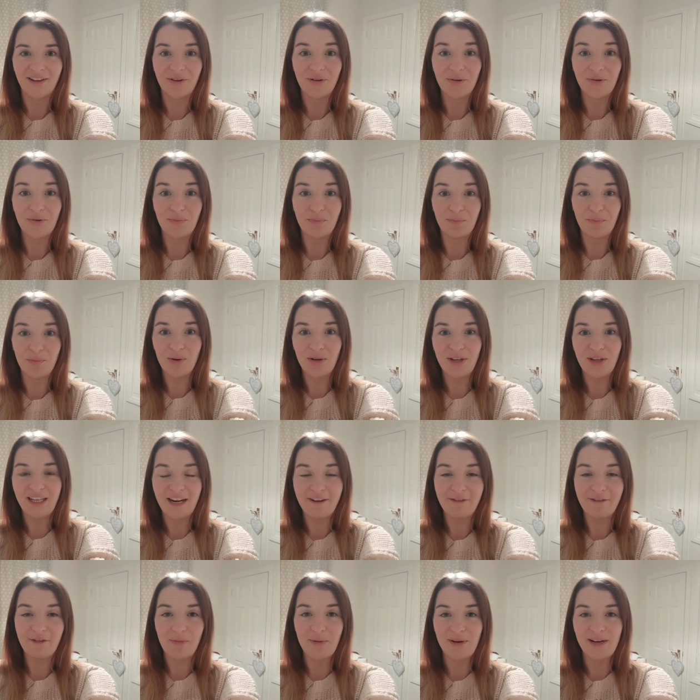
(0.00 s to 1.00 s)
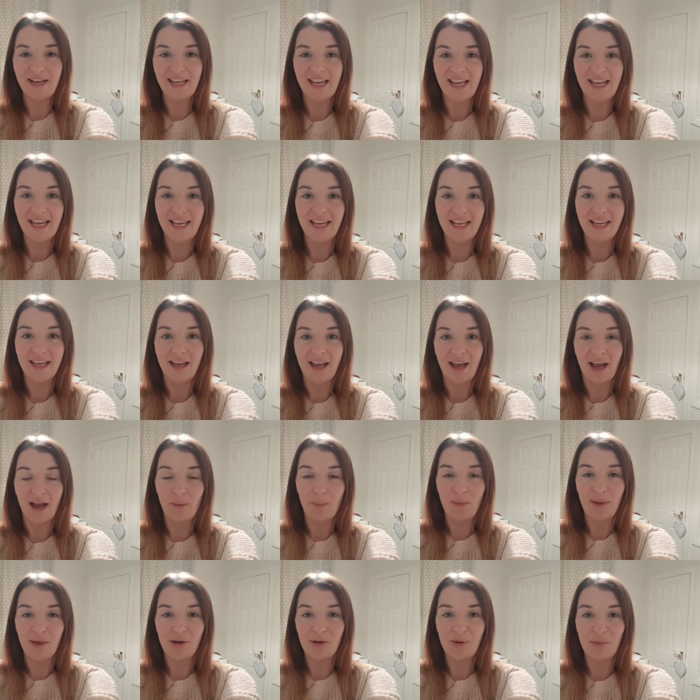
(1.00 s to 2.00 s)
Good morning everybody
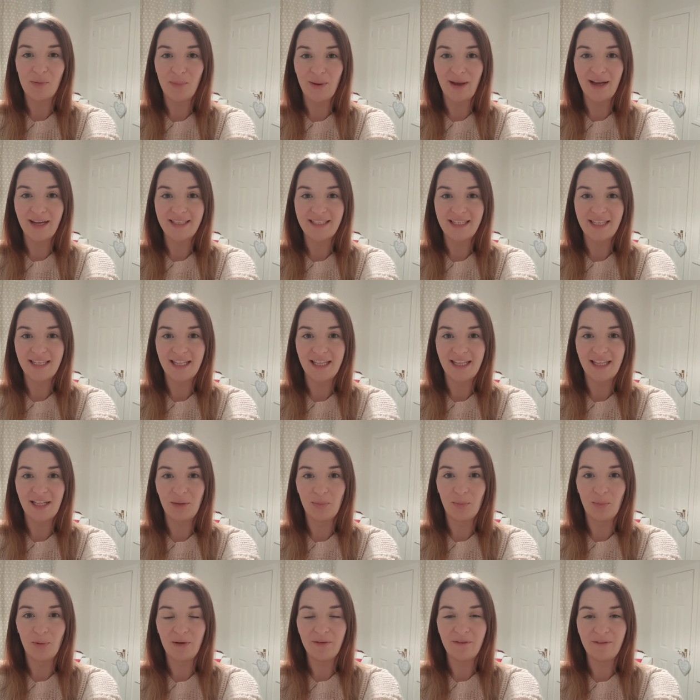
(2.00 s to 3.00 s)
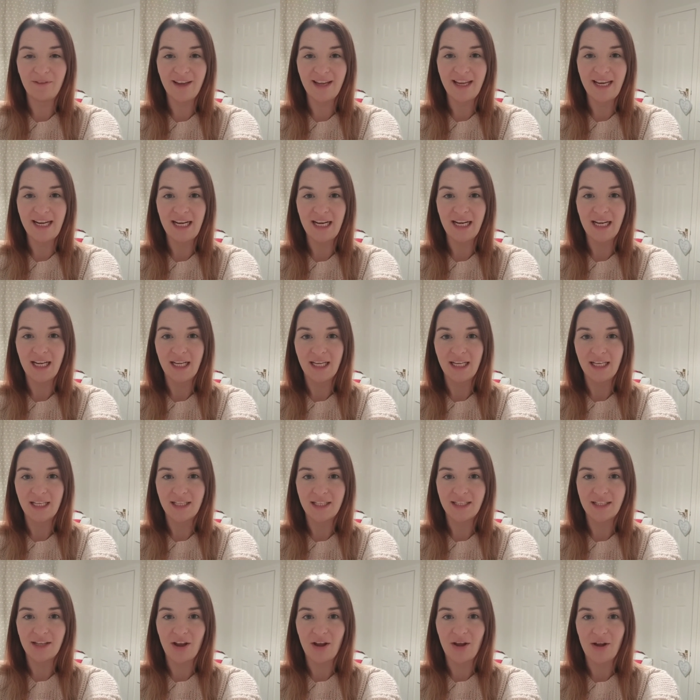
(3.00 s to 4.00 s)
and welcome back to The Little Puffin.
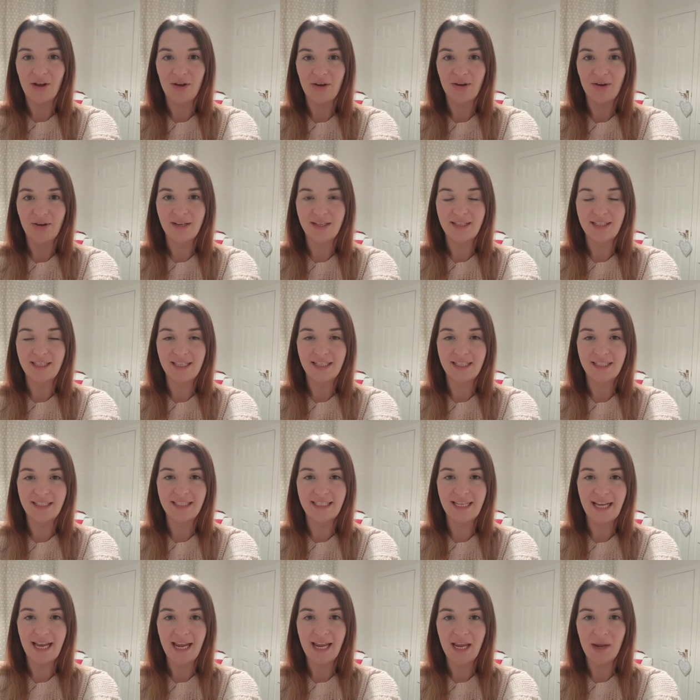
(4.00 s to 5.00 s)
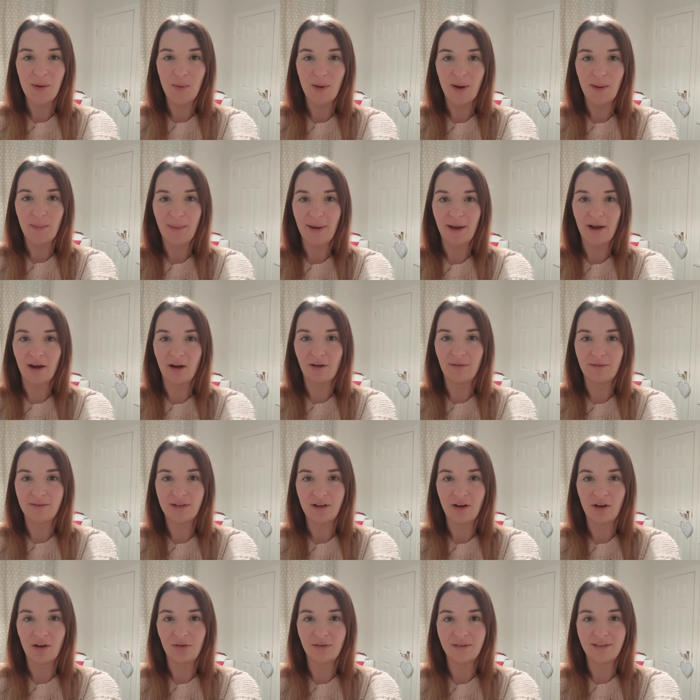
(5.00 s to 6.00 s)
So today we're back off
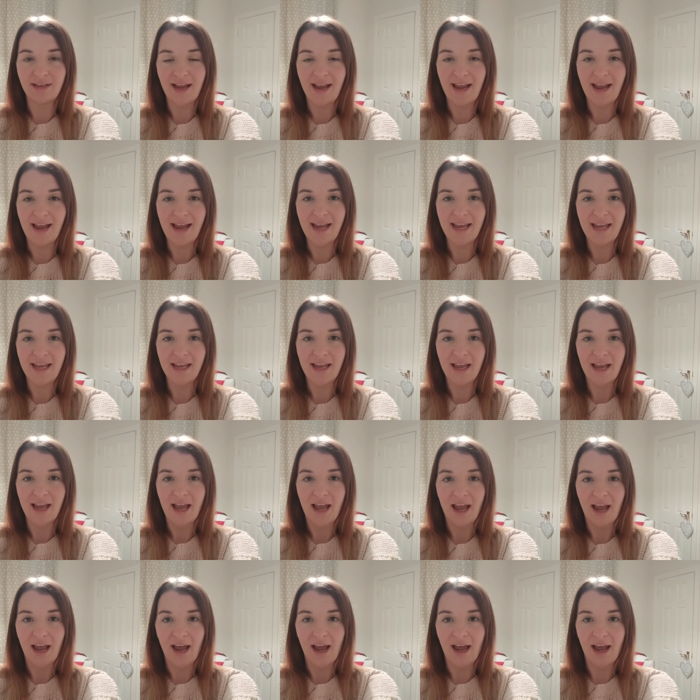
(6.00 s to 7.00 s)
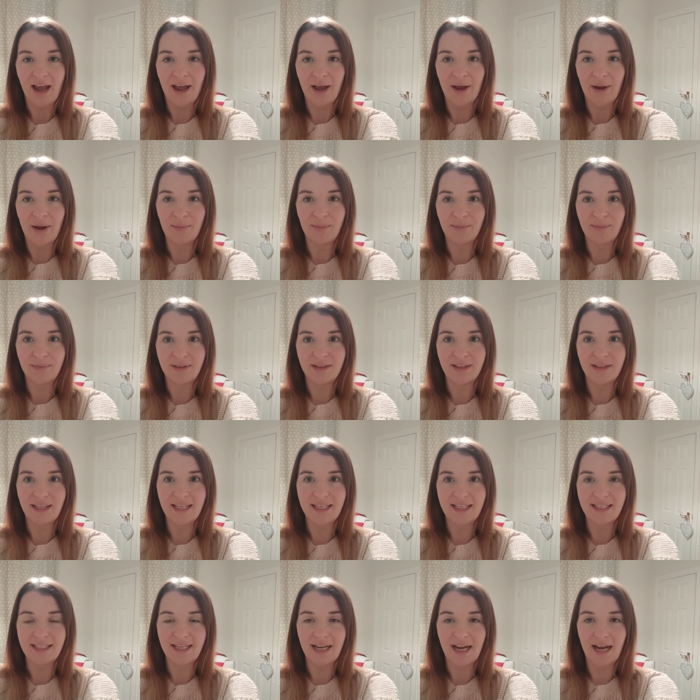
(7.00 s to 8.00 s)
to Alder Hey.
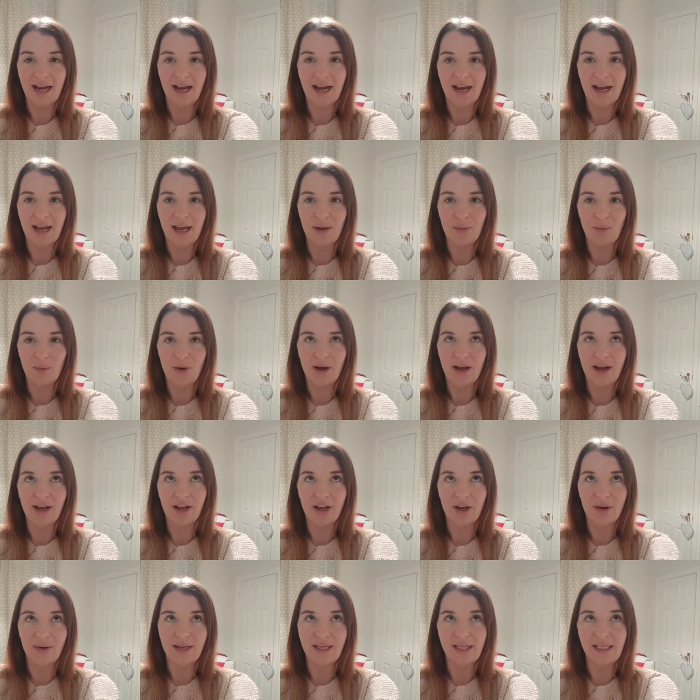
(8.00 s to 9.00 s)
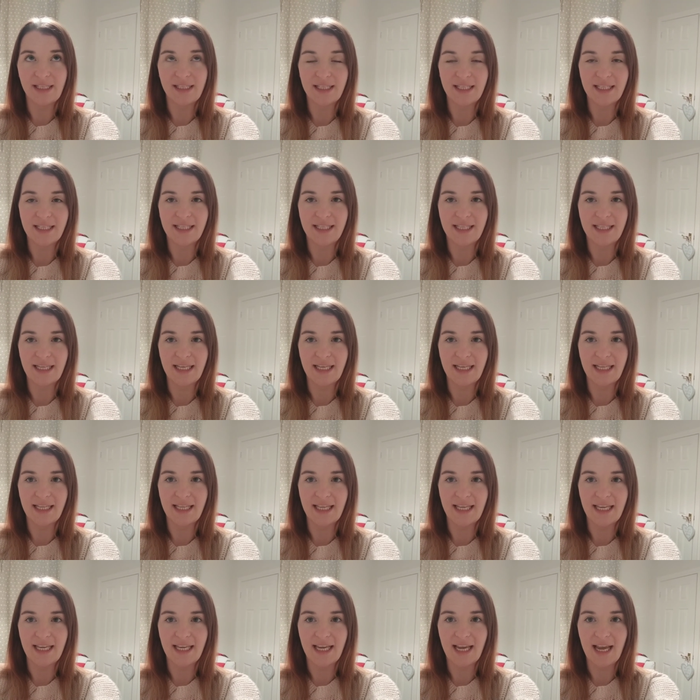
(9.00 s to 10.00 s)
This time we're going to see
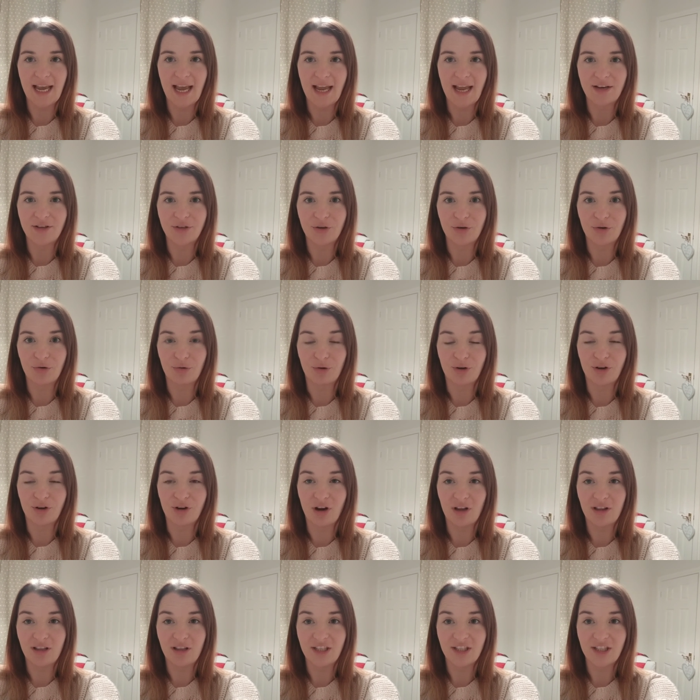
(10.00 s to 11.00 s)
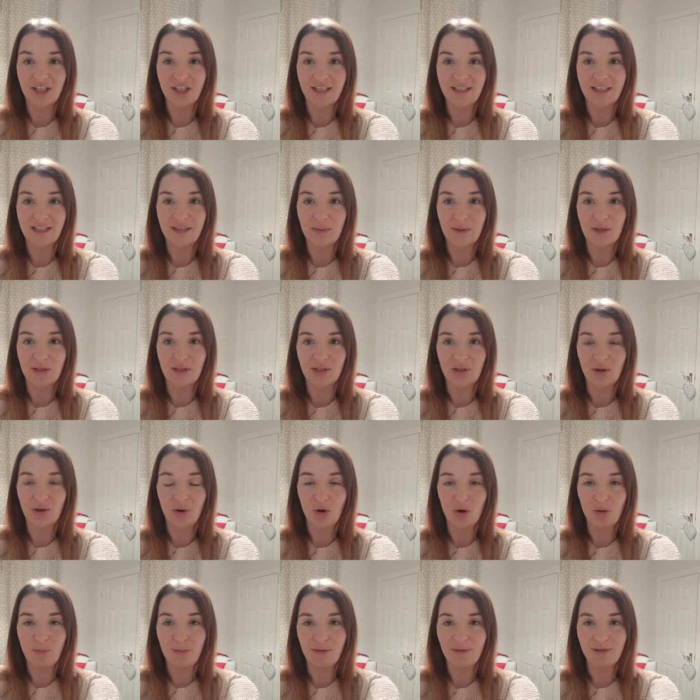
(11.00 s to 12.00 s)
the endocrinologist, which is the
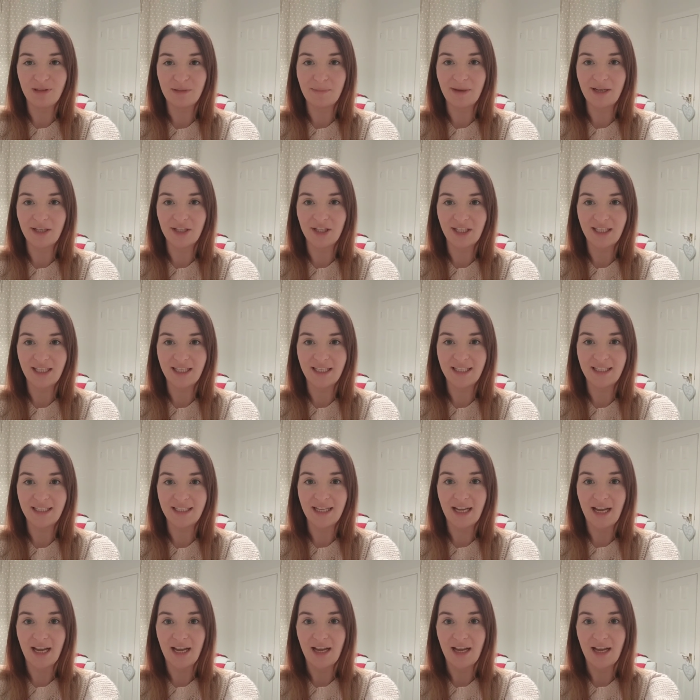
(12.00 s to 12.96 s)
hormone specialist.